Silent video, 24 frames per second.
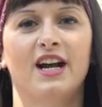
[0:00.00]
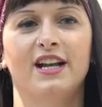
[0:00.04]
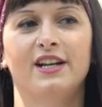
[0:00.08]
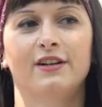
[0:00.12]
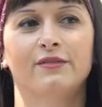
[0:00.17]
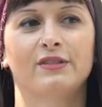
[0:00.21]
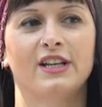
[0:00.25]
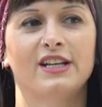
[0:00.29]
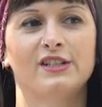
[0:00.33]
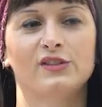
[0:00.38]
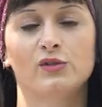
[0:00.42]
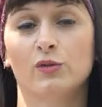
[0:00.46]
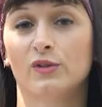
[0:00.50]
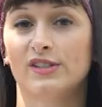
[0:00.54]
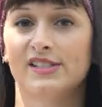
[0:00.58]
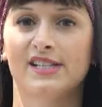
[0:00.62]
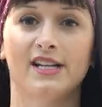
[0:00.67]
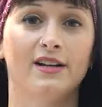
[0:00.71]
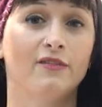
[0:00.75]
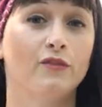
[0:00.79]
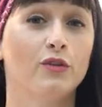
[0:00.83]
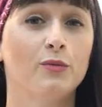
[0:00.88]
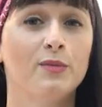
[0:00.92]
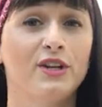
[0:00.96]
kind of like source
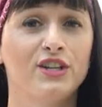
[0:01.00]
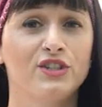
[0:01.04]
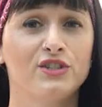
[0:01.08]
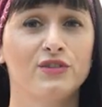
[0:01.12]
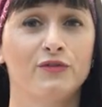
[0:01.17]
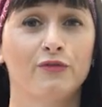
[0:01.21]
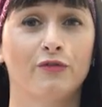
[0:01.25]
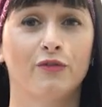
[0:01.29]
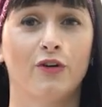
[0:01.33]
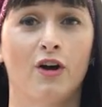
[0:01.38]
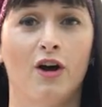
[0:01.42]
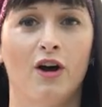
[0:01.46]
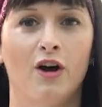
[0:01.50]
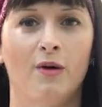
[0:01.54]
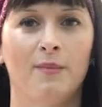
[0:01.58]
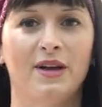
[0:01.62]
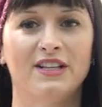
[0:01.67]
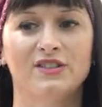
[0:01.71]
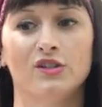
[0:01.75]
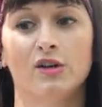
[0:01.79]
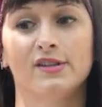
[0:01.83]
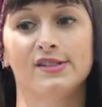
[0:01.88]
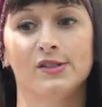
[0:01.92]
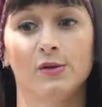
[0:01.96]
that information from
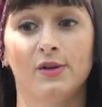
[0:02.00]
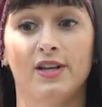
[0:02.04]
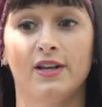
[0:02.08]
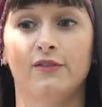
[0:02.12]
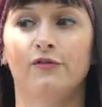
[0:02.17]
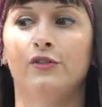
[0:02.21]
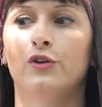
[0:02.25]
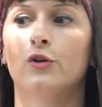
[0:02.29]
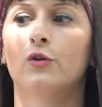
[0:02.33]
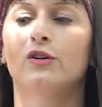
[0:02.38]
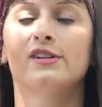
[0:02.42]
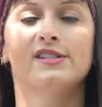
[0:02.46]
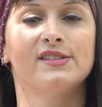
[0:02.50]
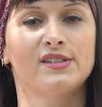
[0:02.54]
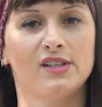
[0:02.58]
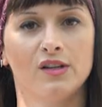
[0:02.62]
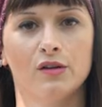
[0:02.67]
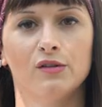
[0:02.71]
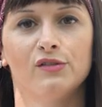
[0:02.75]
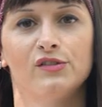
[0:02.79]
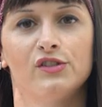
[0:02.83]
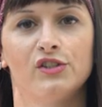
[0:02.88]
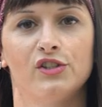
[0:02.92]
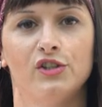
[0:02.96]
and to also give your
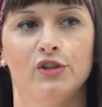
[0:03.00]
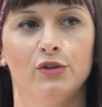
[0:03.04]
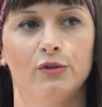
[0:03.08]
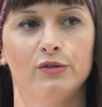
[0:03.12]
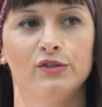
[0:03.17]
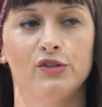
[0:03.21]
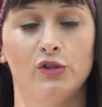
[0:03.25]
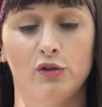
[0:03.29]
skills to